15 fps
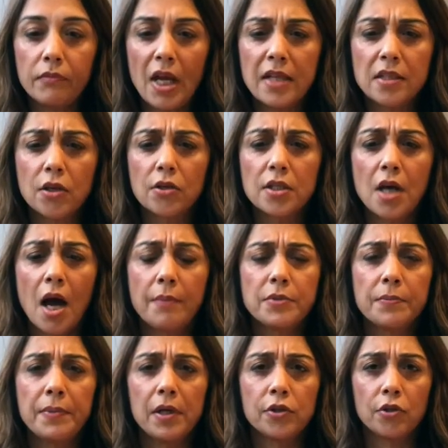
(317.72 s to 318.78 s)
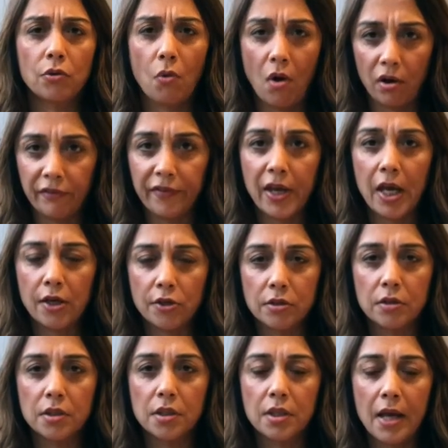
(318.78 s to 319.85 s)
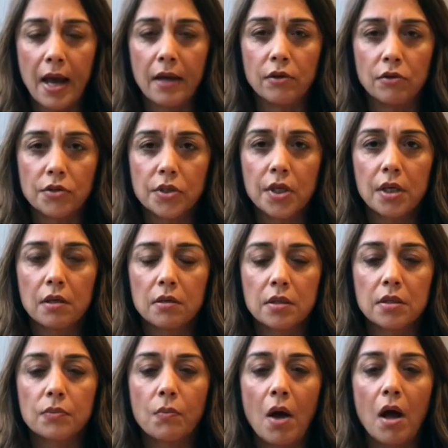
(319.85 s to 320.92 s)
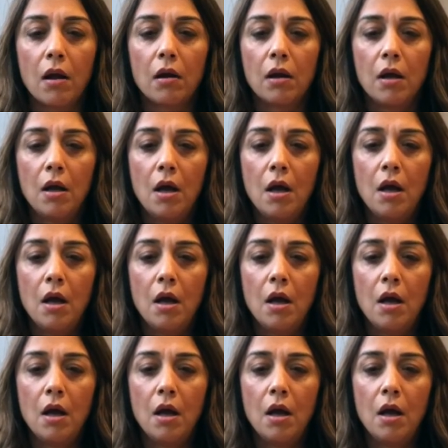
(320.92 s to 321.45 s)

It's a good time to build your qualifications and your skills as well.